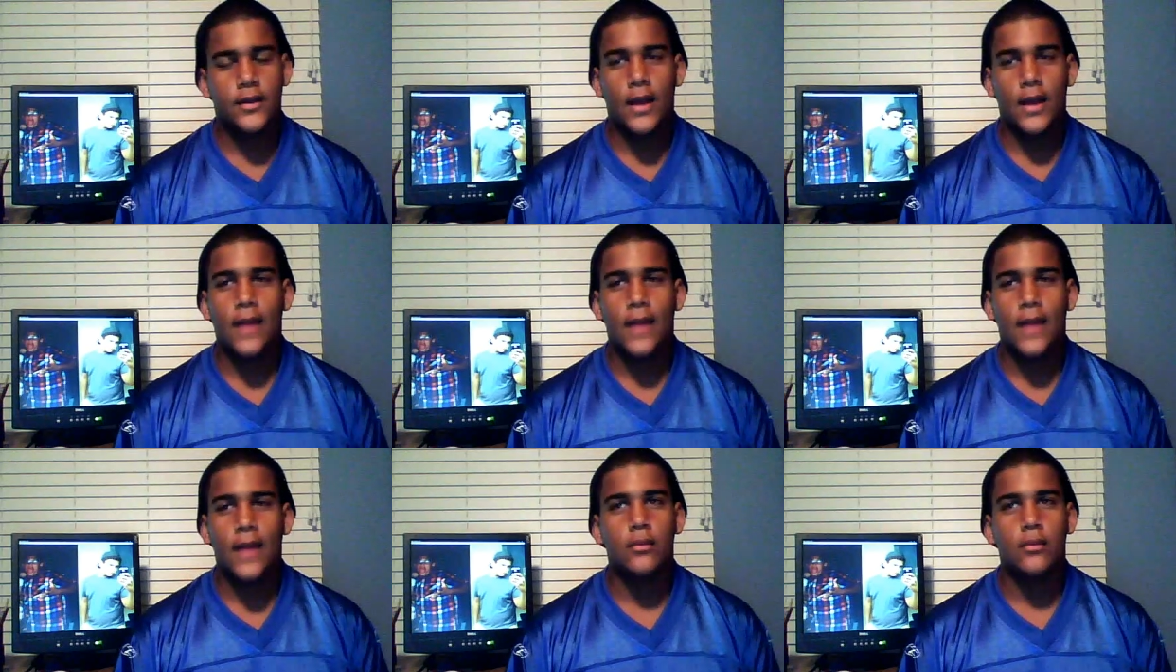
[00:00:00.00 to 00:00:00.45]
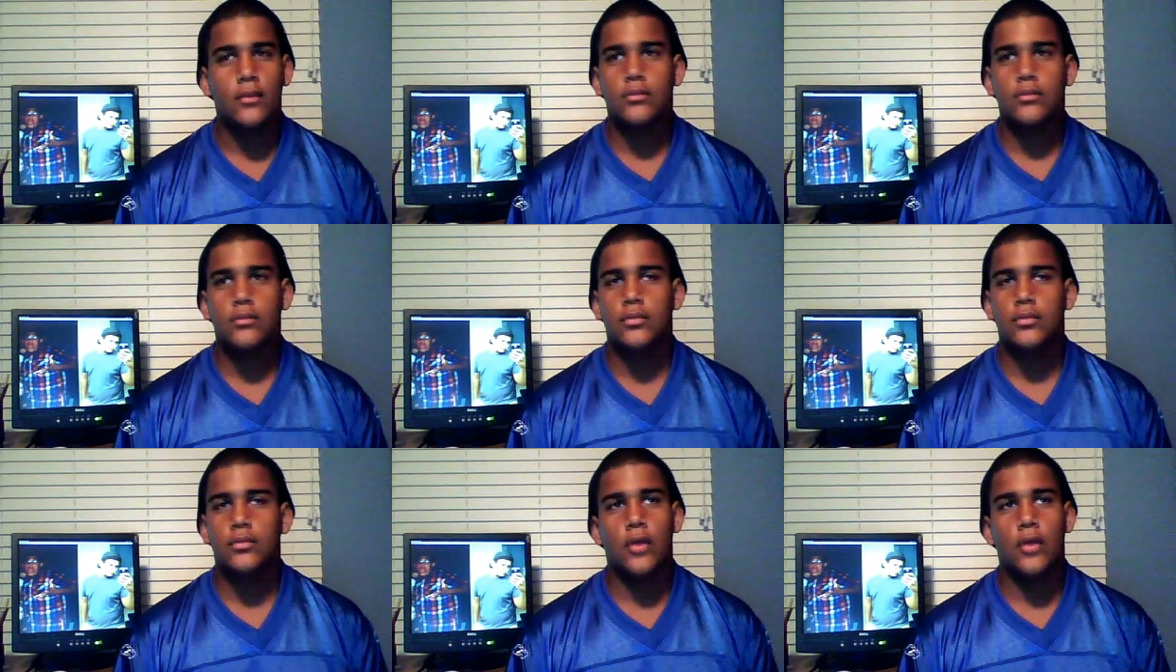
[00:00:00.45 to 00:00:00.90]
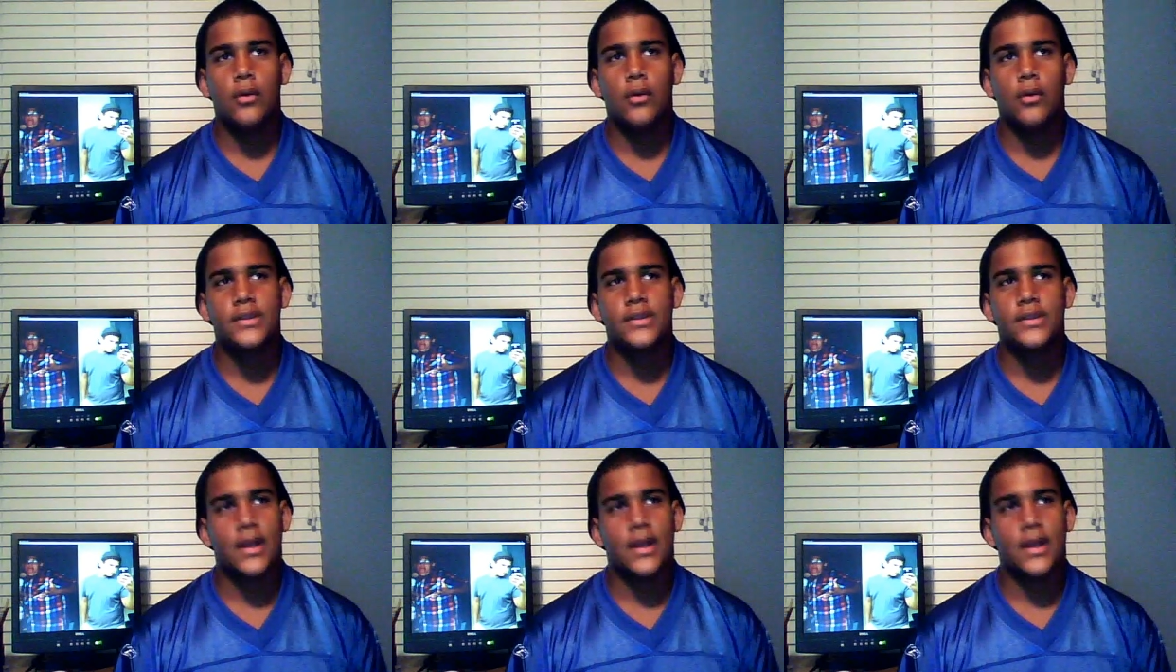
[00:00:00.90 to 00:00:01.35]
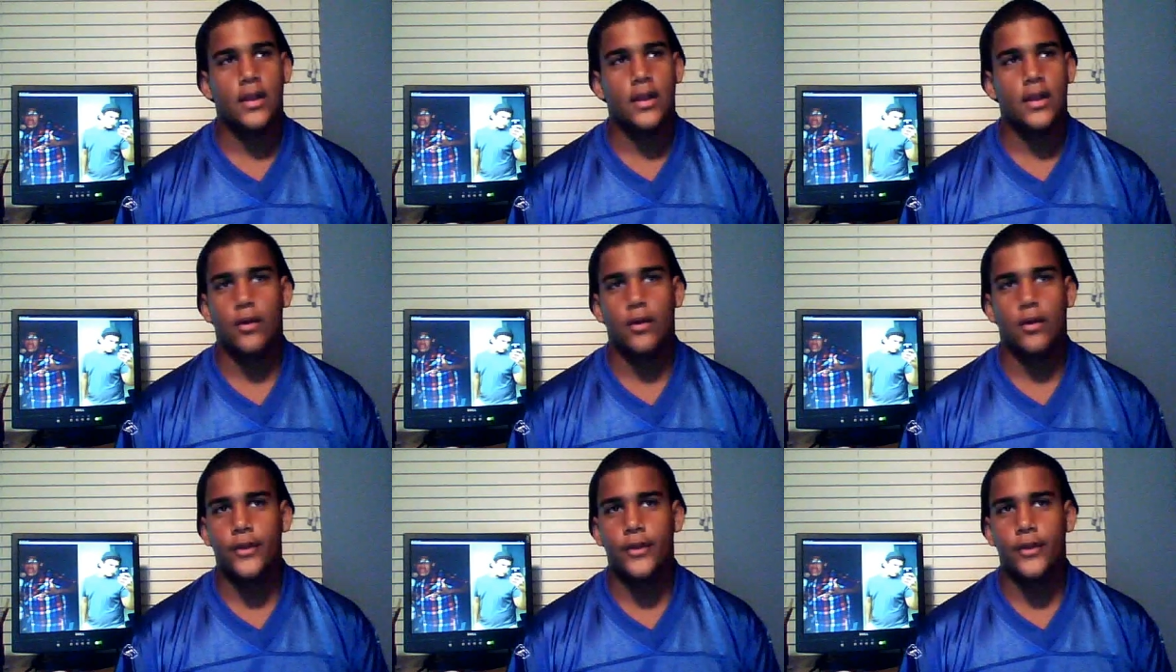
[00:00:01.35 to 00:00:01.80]
I don't know exactly
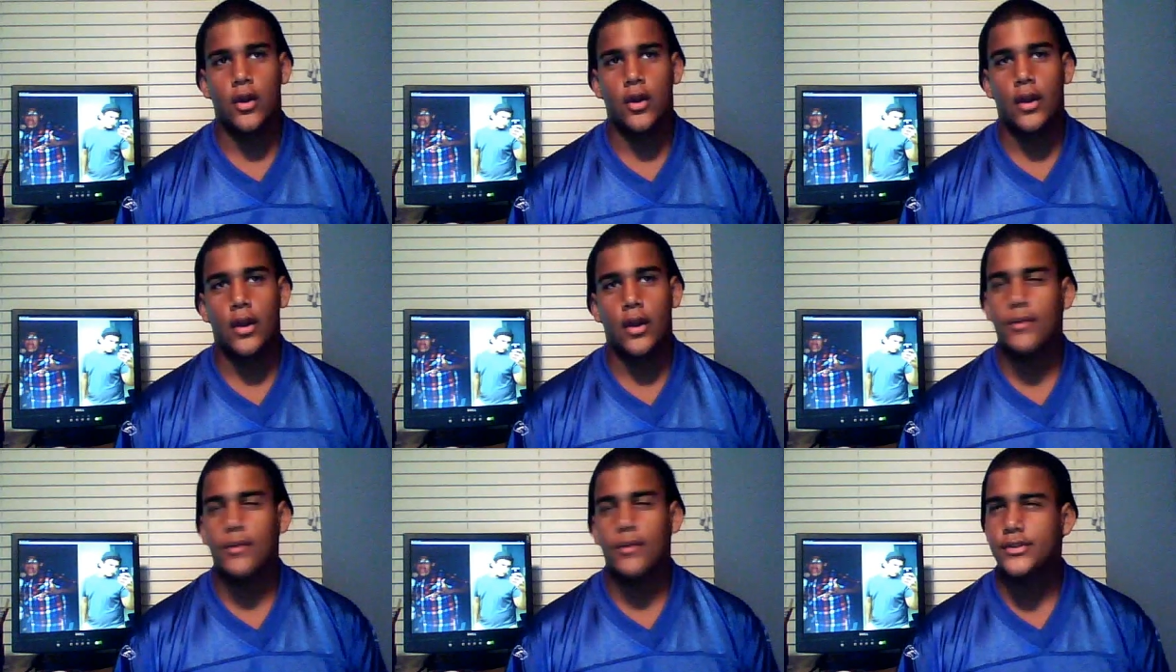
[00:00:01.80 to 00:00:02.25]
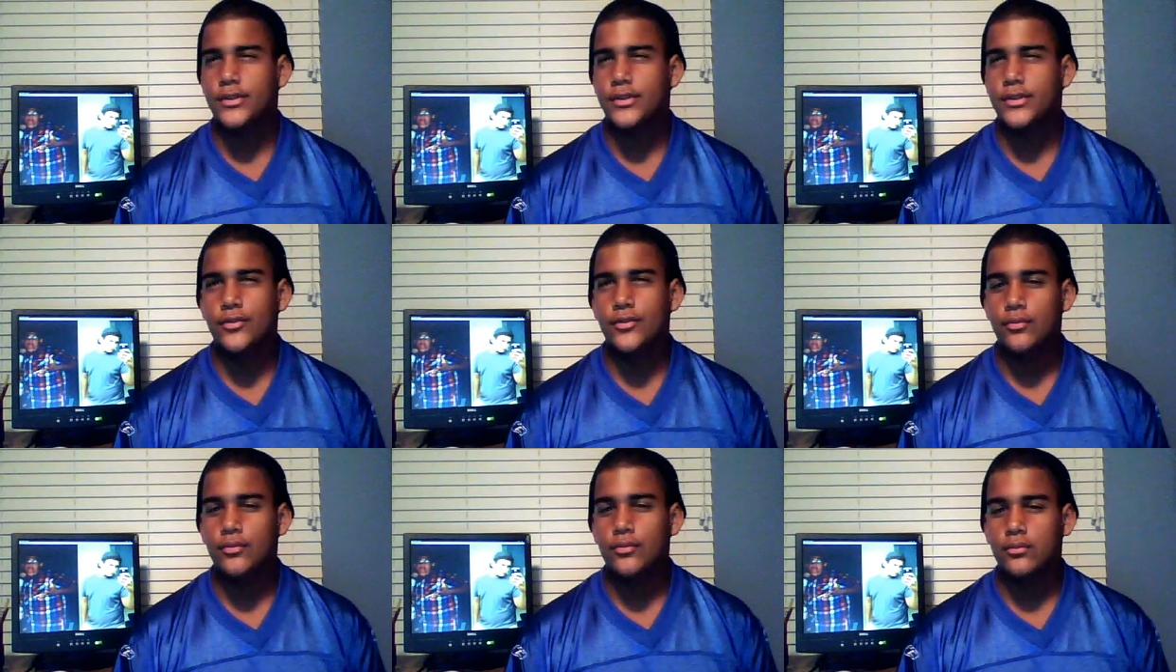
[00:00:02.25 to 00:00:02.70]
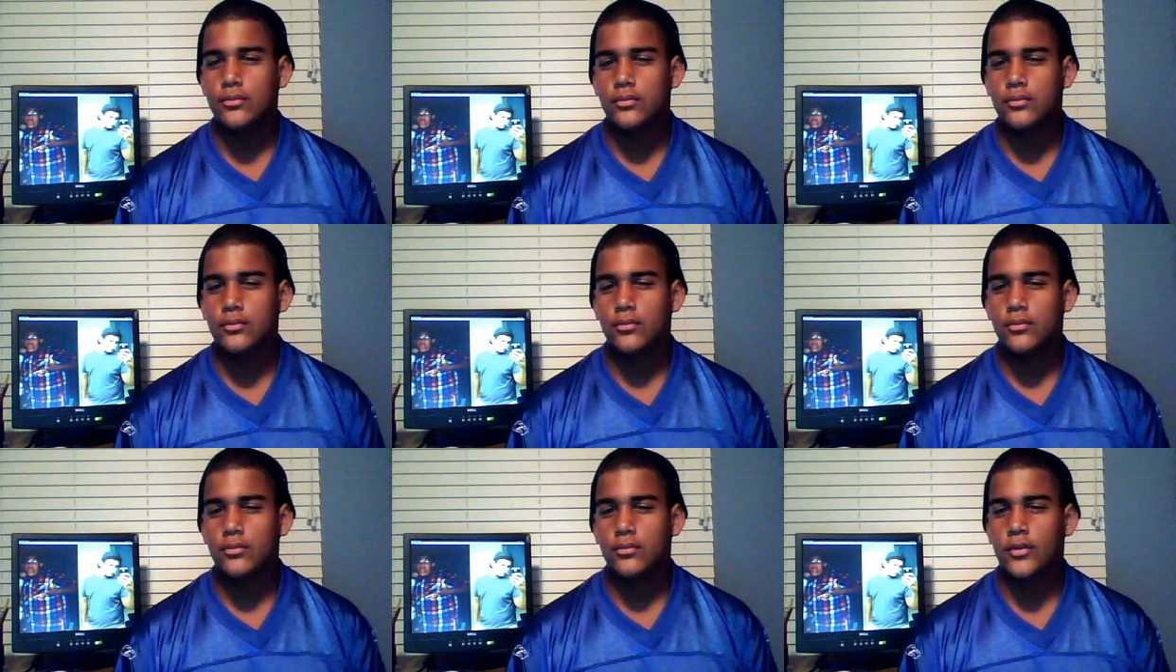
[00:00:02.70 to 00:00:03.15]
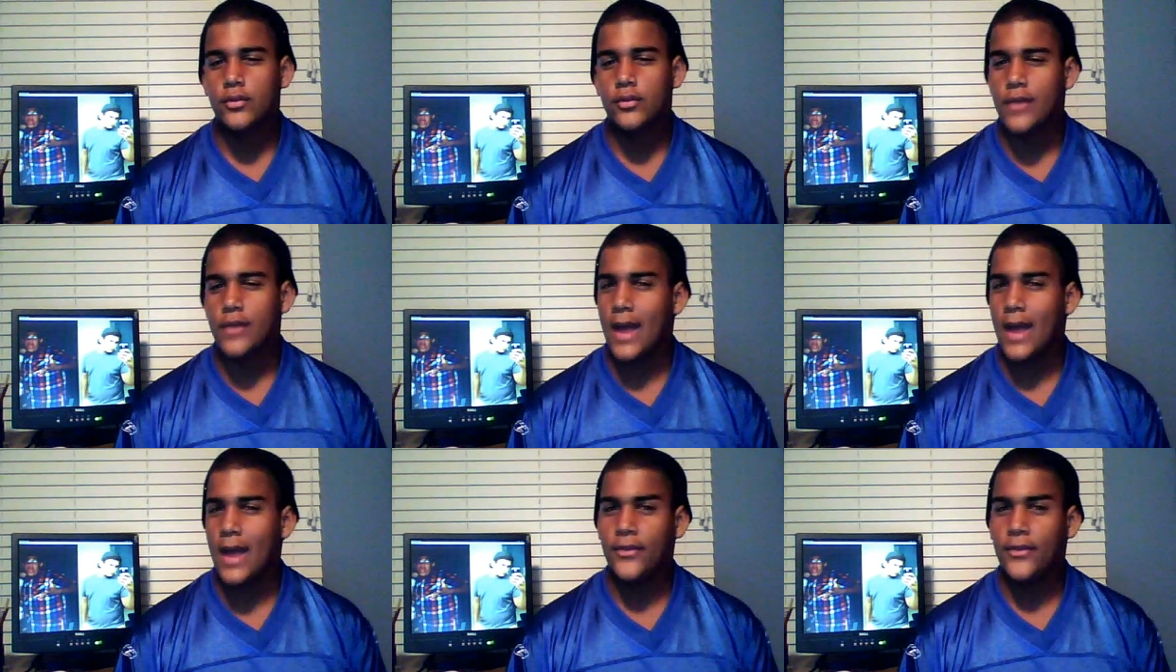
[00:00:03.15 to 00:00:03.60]
how old they are. I would assume they're
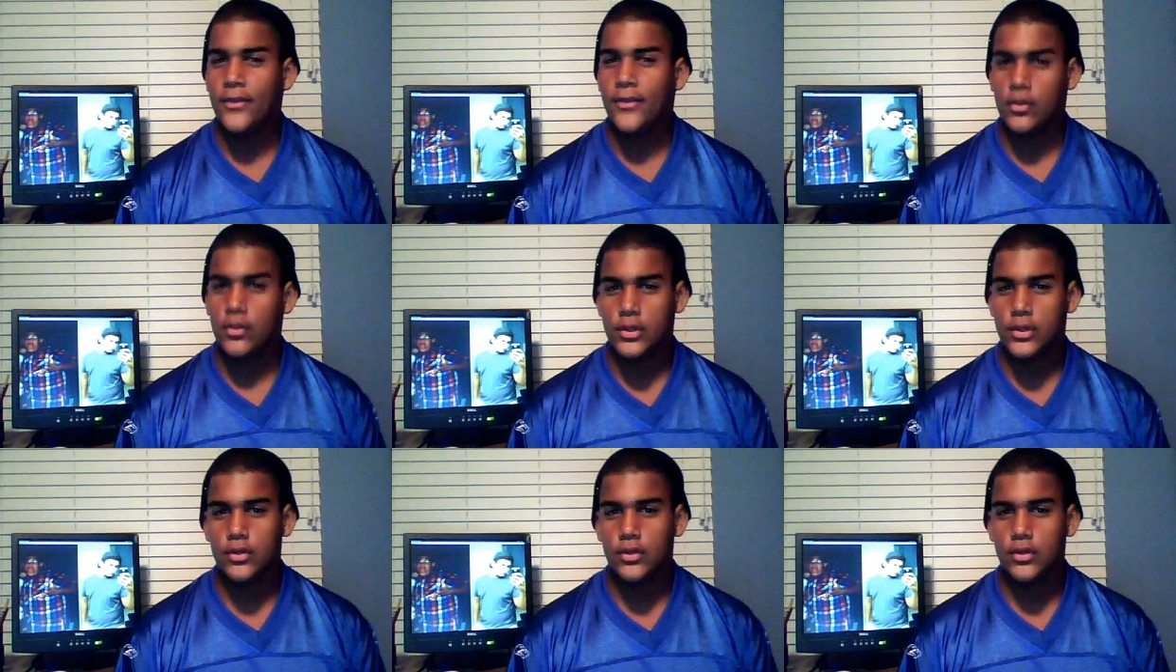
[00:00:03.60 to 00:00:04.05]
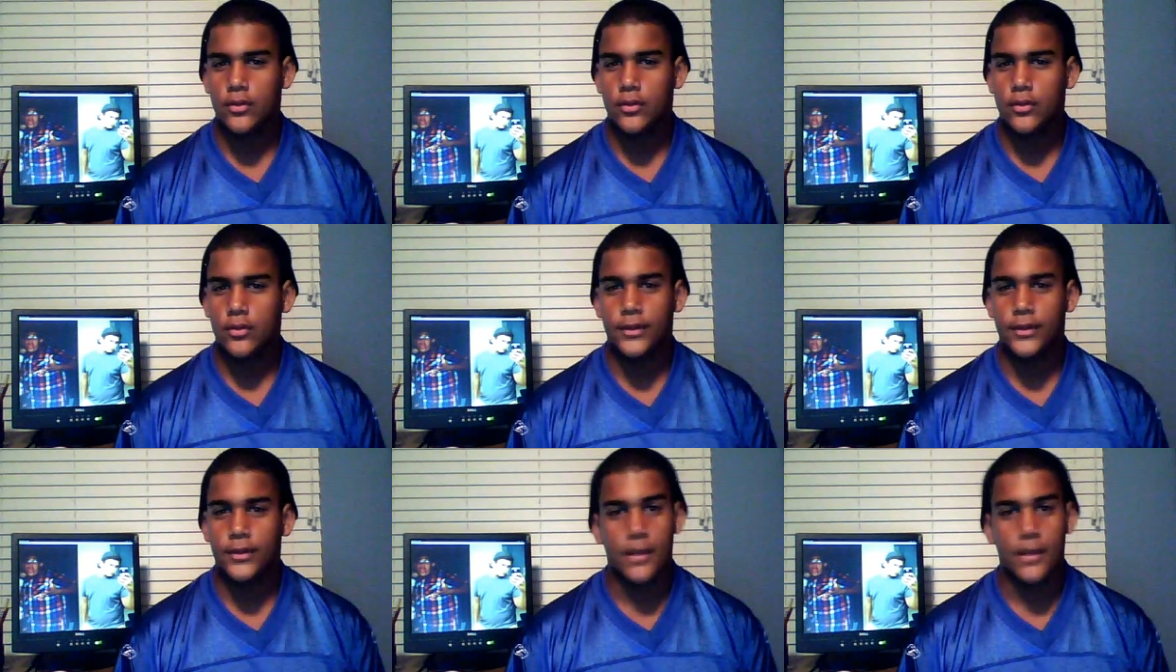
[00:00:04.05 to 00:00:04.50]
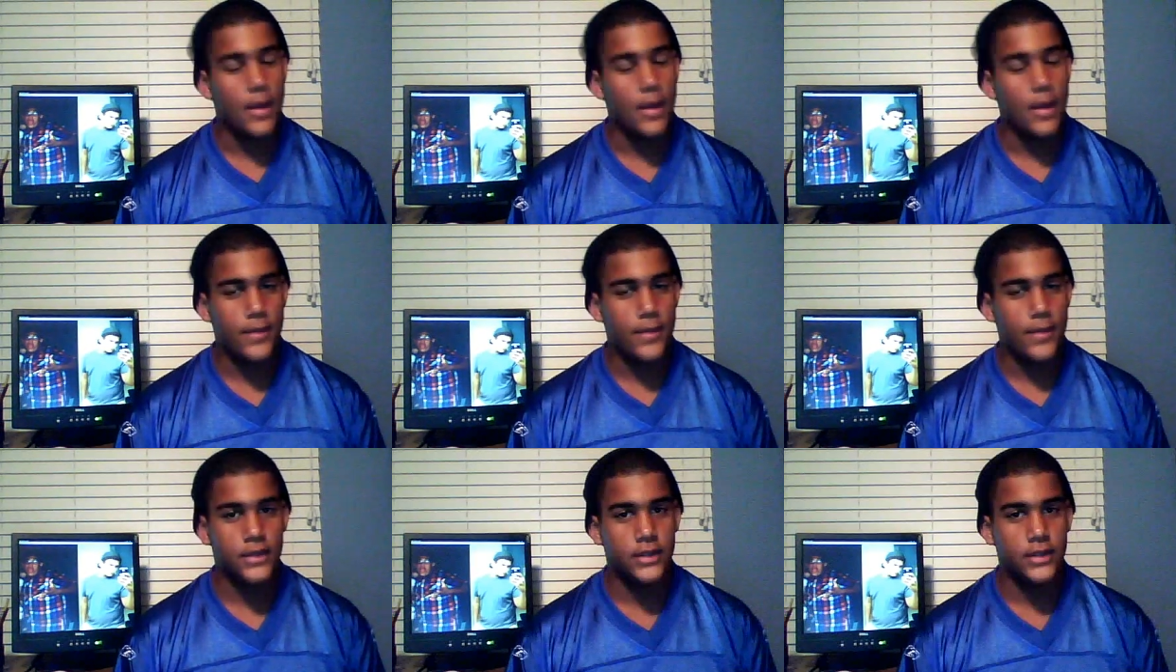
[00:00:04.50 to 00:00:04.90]
not the original, but they might be.